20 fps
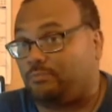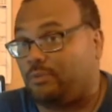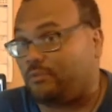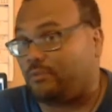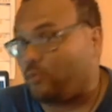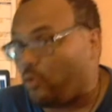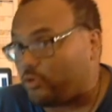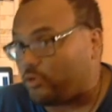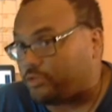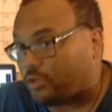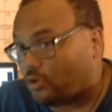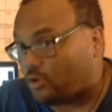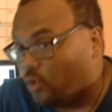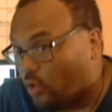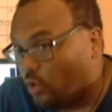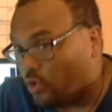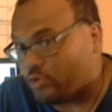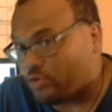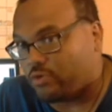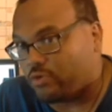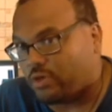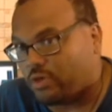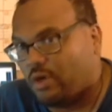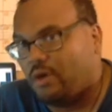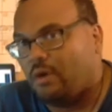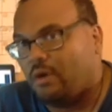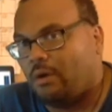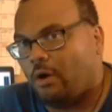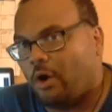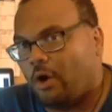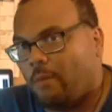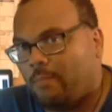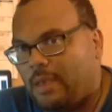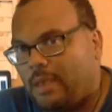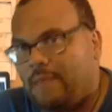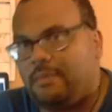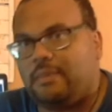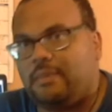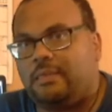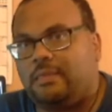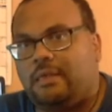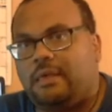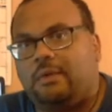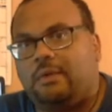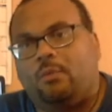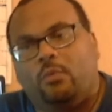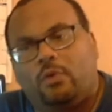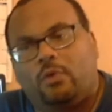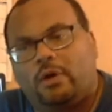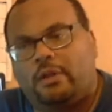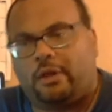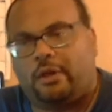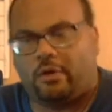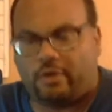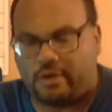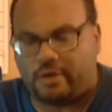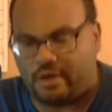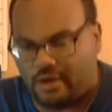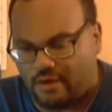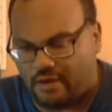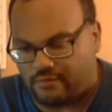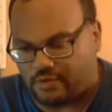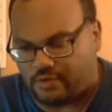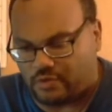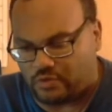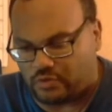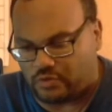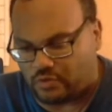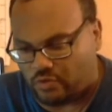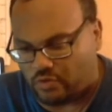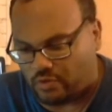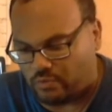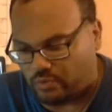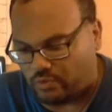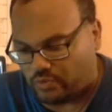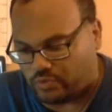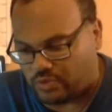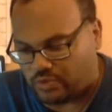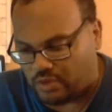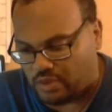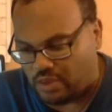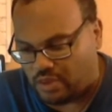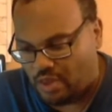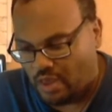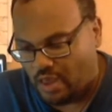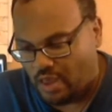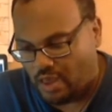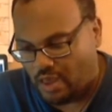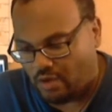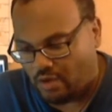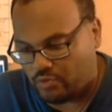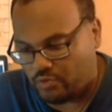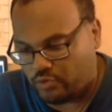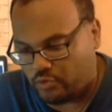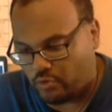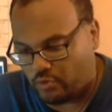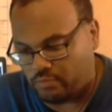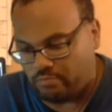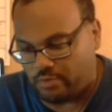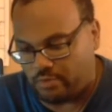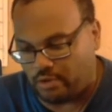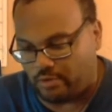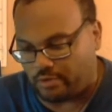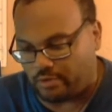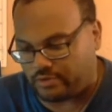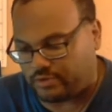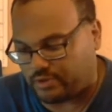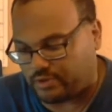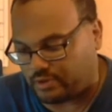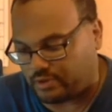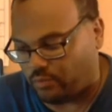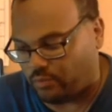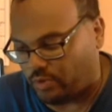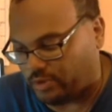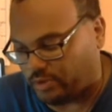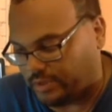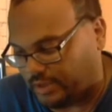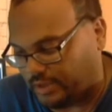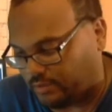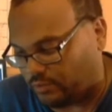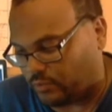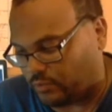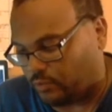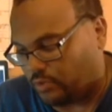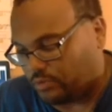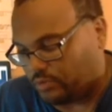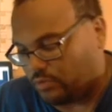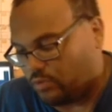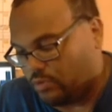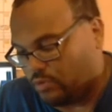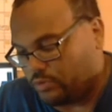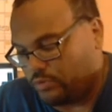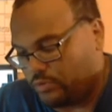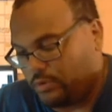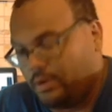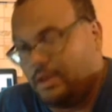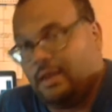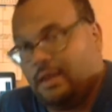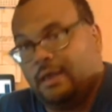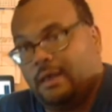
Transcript: But of course, the corners are maybe the one area of concern. We'll see how Jordan Miller at 6'1 handles one corner.